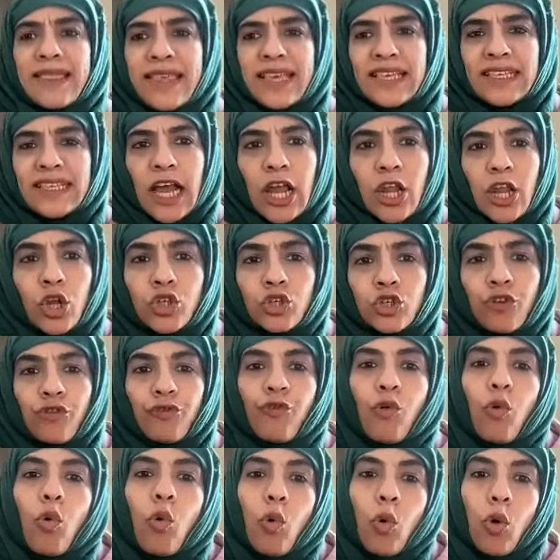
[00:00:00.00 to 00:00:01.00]
There's a lot
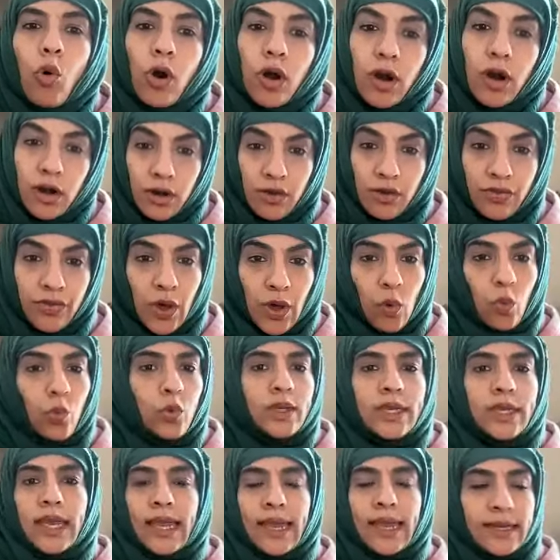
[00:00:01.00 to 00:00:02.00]
of or that
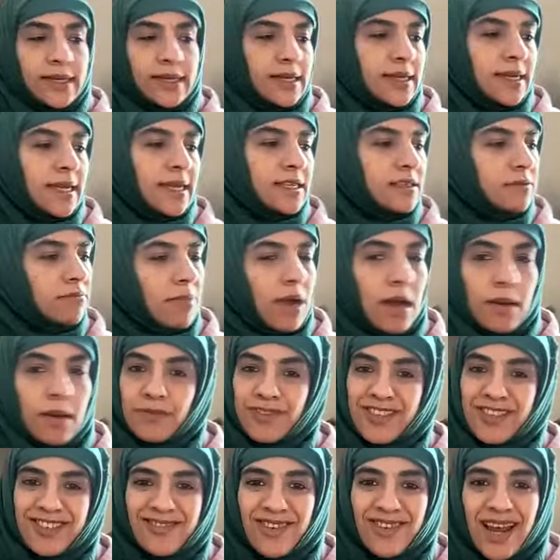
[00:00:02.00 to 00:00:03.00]
we add in as
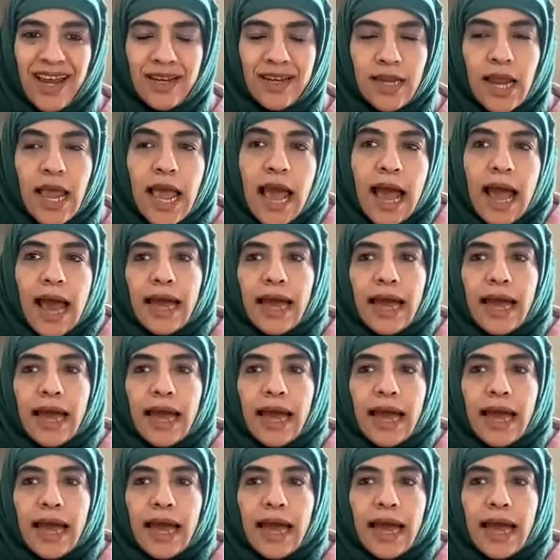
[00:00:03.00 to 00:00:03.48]
moms, right?